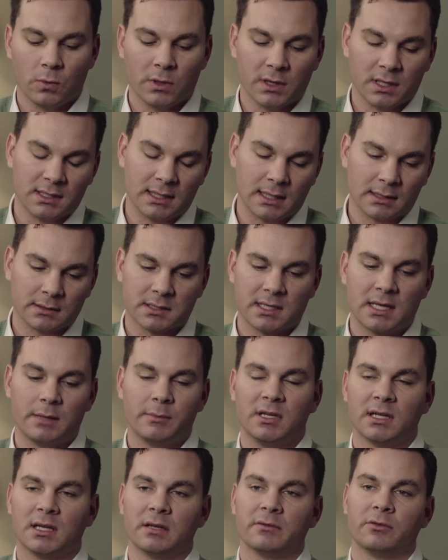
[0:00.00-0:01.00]
when the doctors
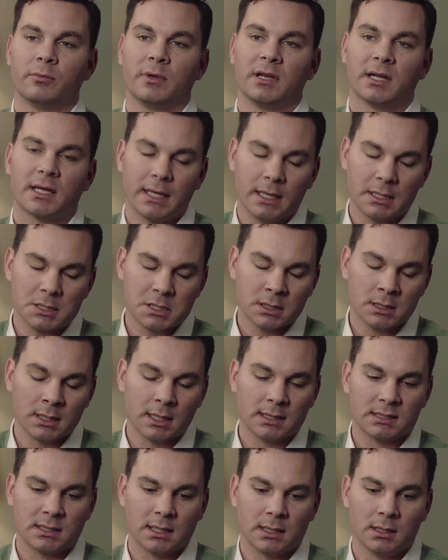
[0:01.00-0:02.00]
came in to give her medication,
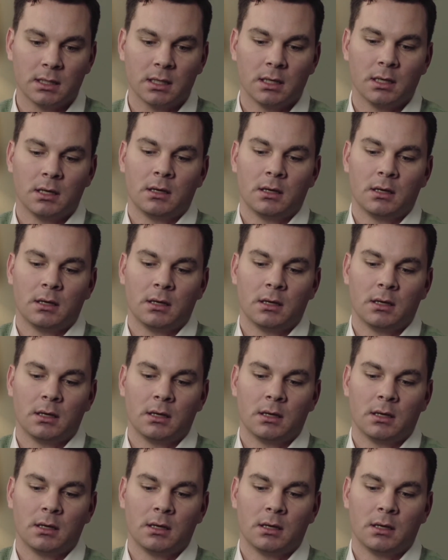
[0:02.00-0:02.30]
they said,